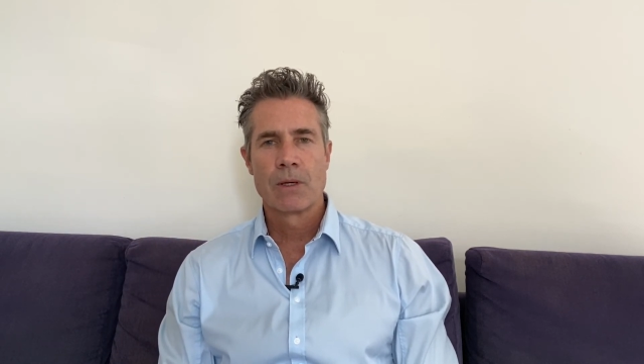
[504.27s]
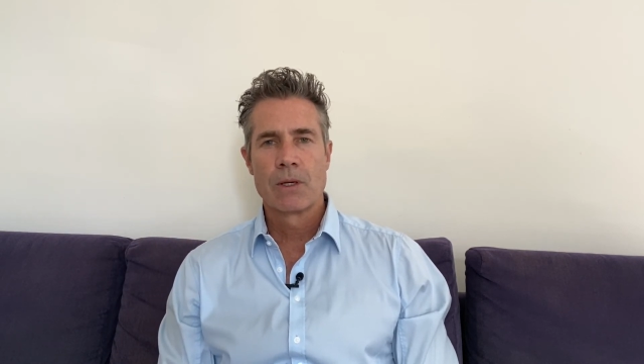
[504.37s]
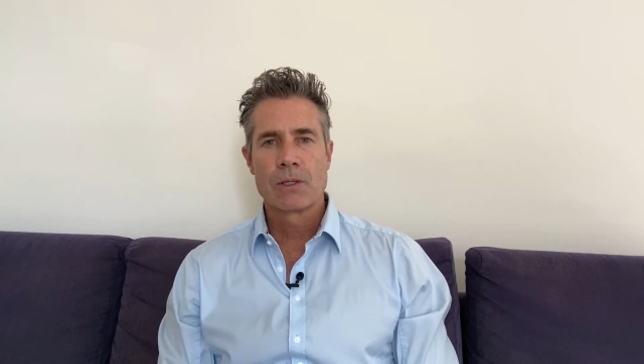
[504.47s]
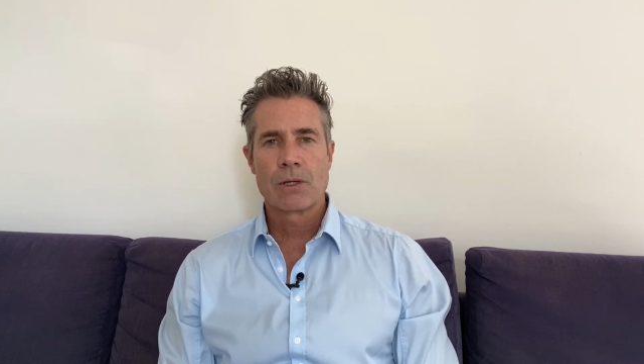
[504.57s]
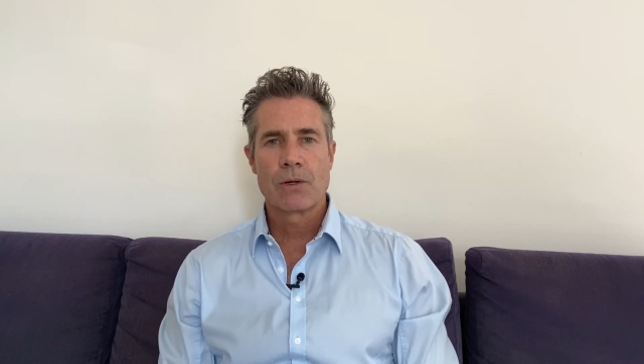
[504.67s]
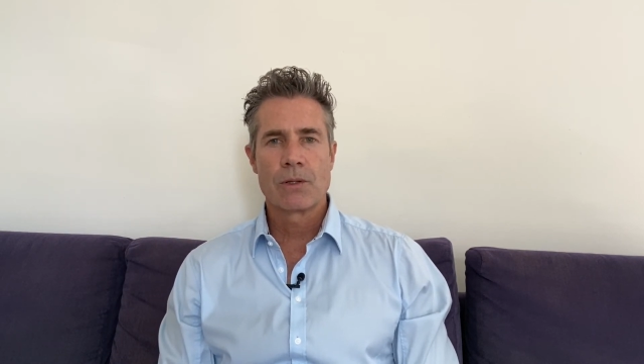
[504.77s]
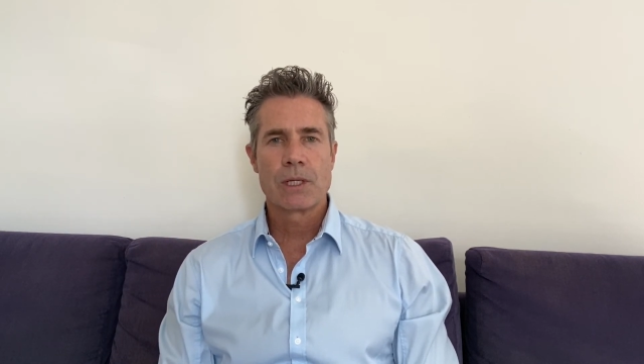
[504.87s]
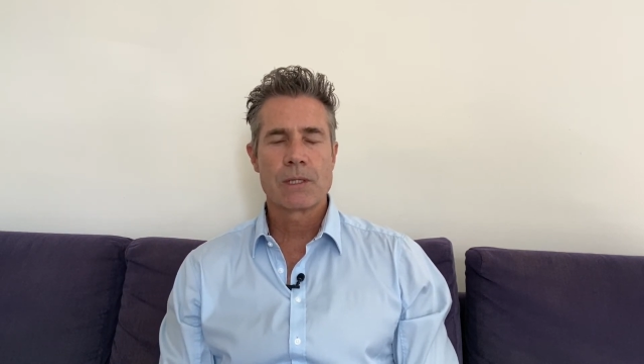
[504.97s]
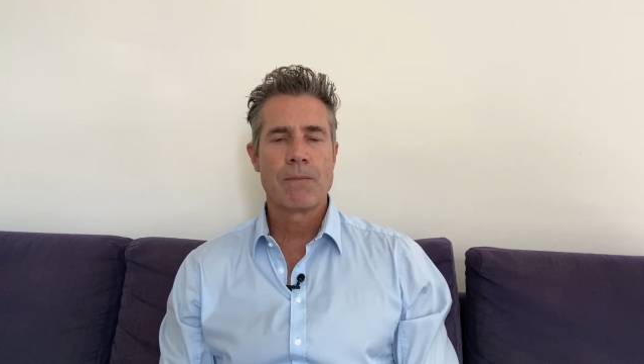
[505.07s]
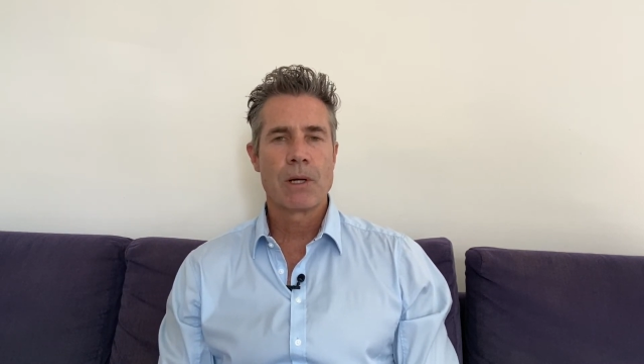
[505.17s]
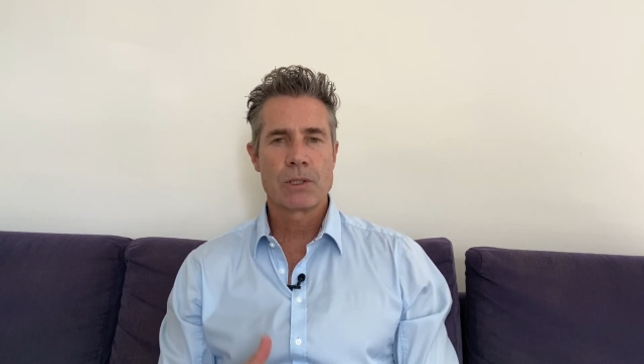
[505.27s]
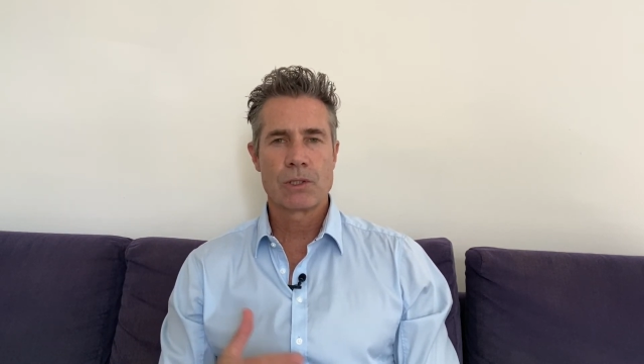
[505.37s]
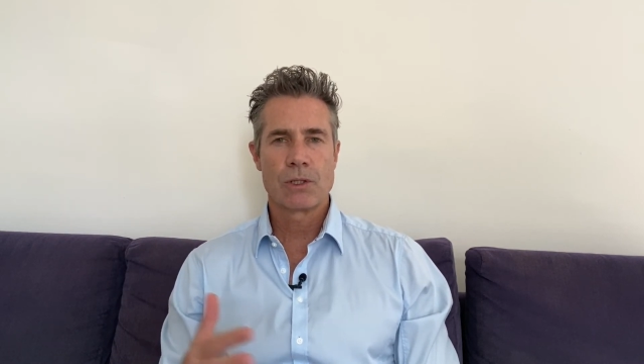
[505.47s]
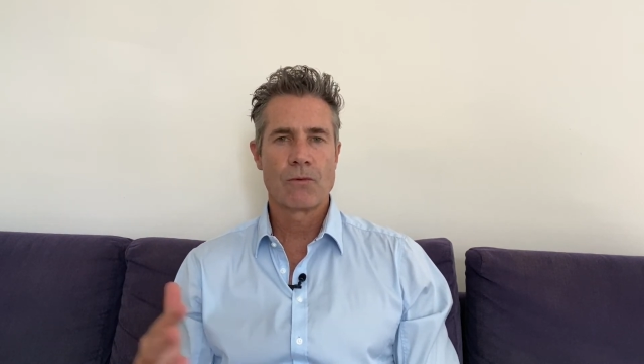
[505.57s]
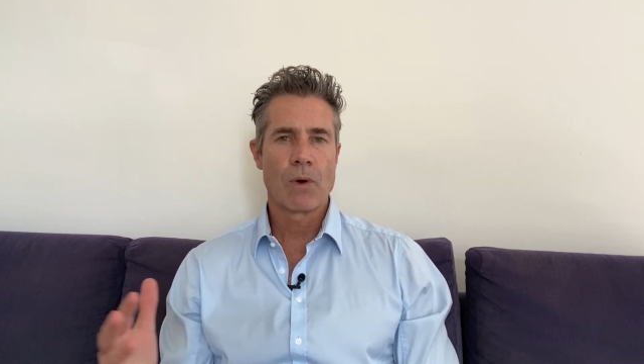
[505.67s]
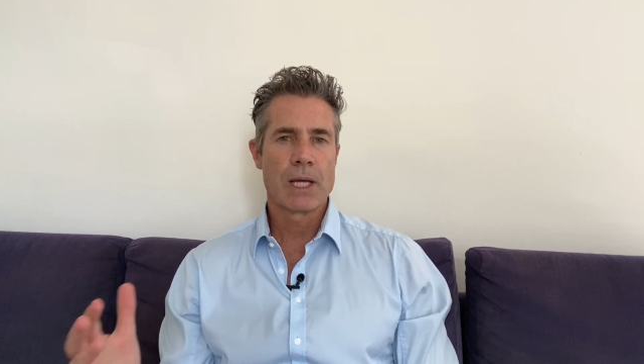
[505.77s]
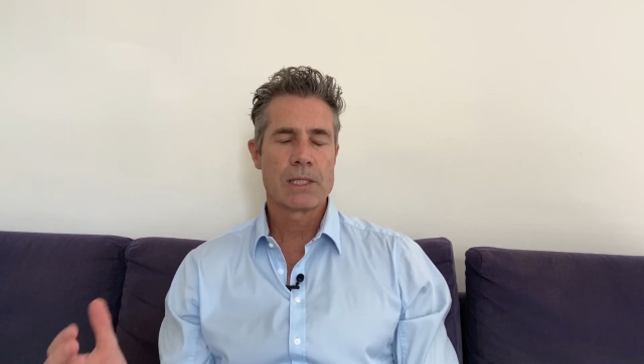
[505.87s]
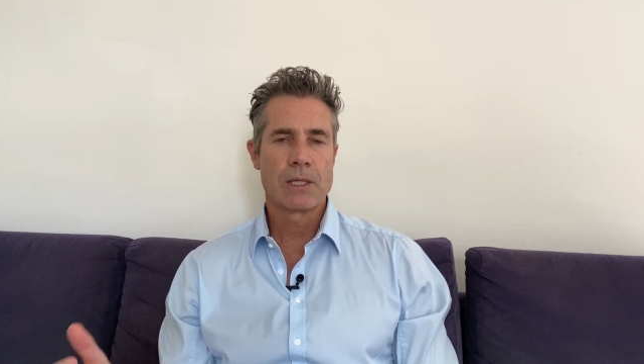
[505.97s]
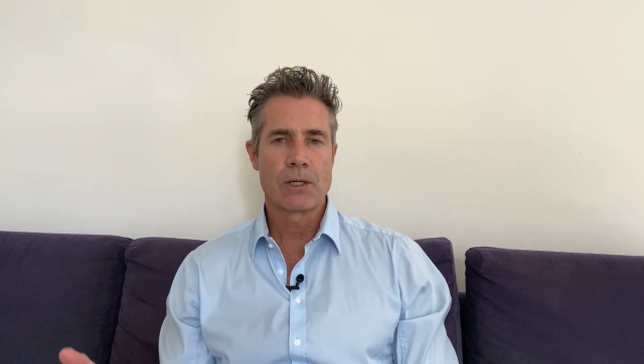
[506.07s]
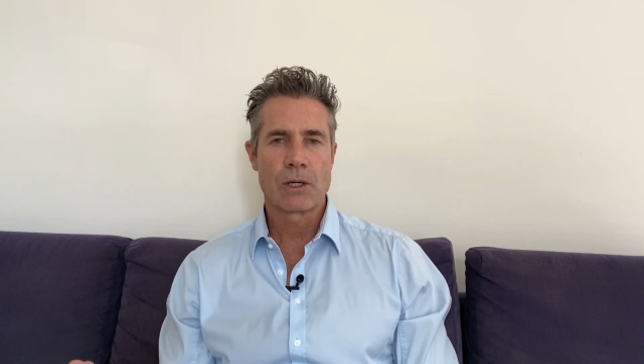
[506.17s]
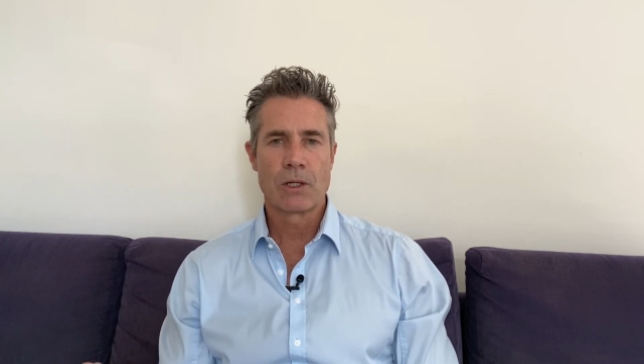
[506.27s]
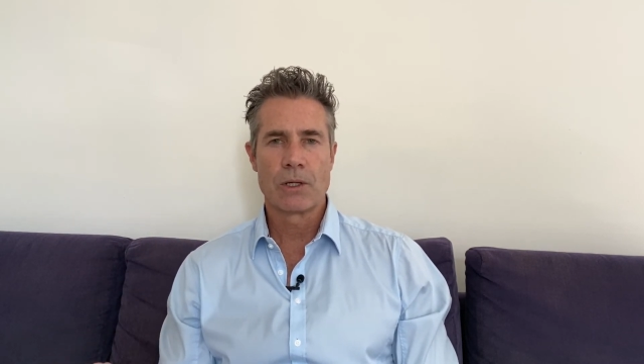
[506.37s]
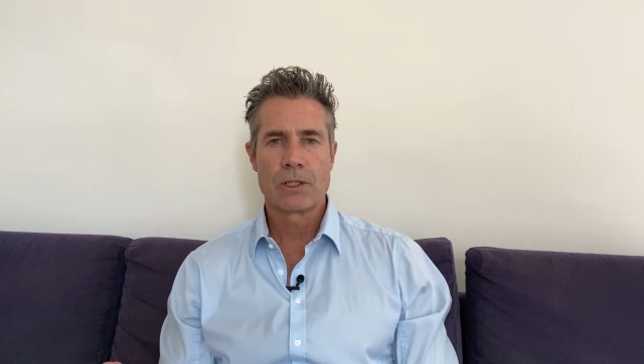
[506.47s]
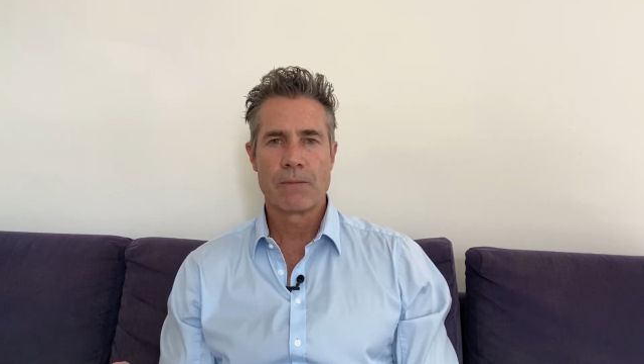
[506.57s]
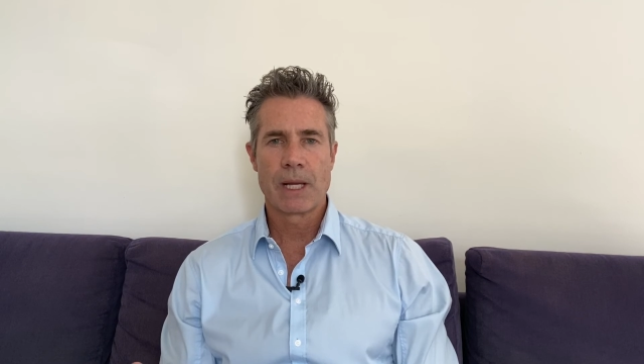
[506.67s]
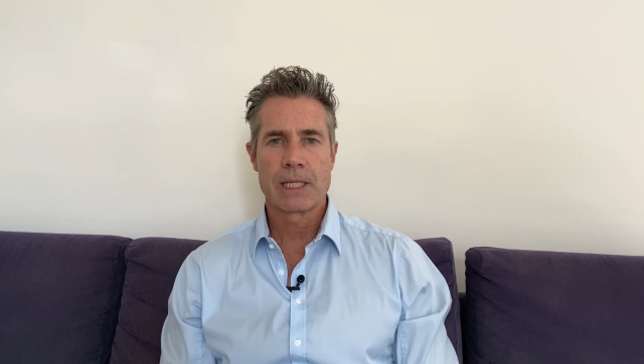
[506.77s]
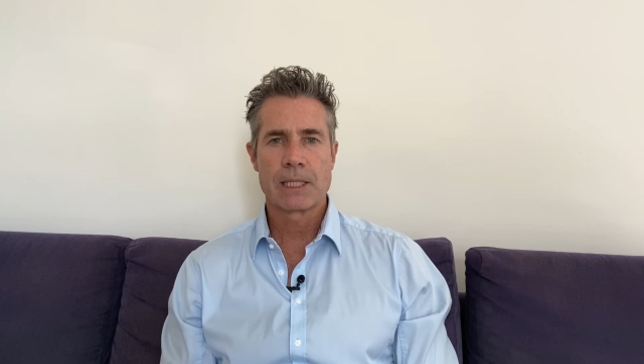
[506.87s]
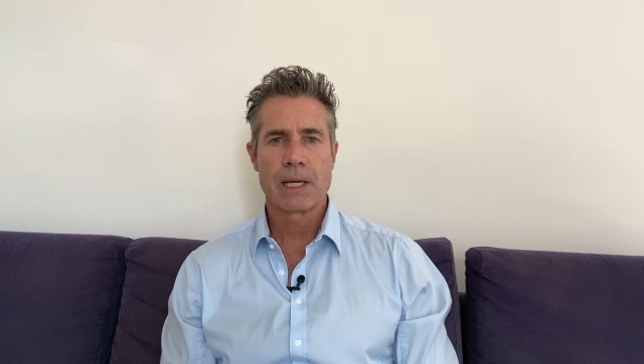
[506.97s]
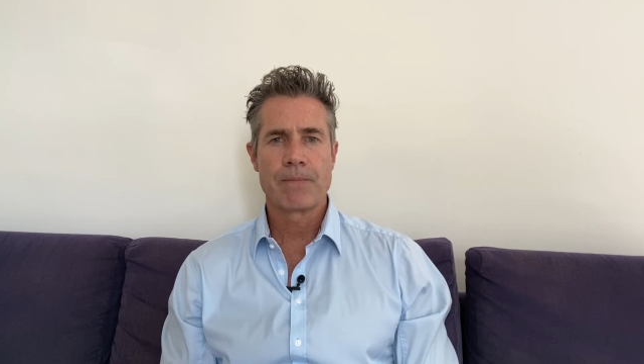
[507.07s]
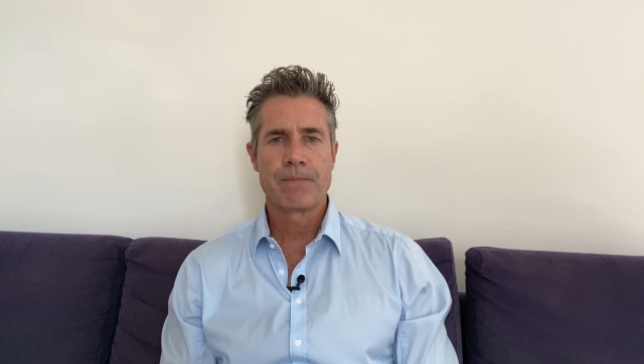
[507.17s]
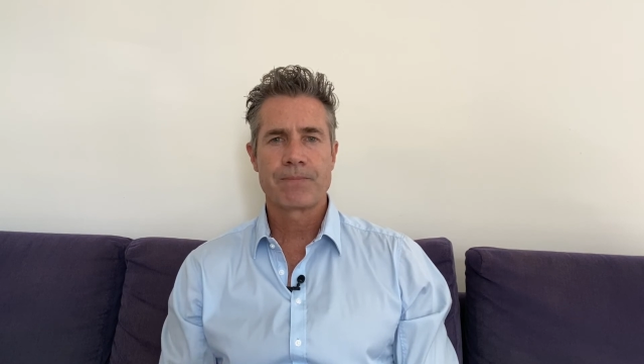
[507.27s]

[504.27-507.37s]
So there's a multitude of ways that you can learn to meditate.